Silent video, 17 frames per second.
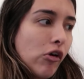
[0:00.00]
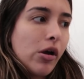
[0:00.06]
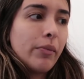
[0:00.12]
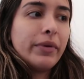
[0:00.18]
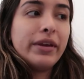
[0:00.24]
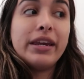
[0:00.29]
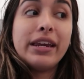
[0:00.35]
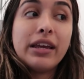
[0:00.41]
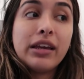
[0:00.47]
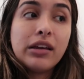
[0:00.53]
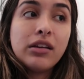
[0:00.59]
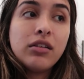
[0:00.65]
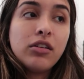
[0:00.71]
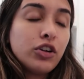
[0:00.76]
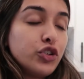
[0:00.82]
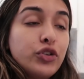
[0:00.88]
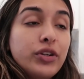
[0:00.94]
from eating
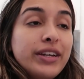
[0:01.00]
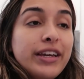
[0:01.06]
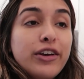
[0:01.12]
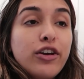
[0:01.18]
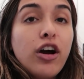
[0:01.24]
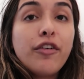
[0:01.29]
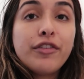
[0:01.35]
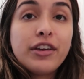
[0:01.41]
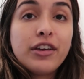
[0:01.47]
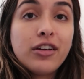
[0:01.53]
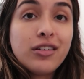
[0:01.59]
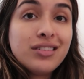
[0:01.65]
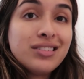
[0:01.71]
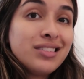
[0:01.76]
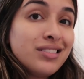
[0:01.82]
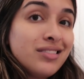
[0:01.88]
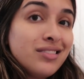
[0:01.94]
or drinking coffee
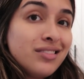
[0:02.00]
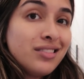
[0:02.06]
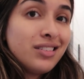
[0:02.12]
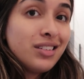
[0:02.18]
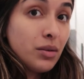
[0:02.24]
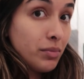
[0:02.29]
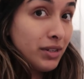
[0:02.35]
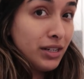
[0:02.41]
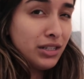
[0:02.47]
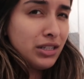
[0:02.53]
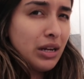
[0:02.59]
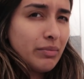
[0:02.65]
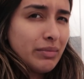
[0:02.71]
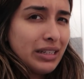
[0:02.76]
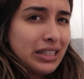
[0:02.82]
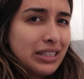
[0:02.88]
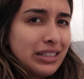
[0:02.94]
on an empty
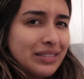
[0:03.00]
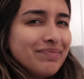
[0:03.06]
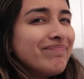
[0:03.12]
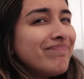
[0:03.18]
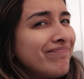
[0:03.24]
stomach.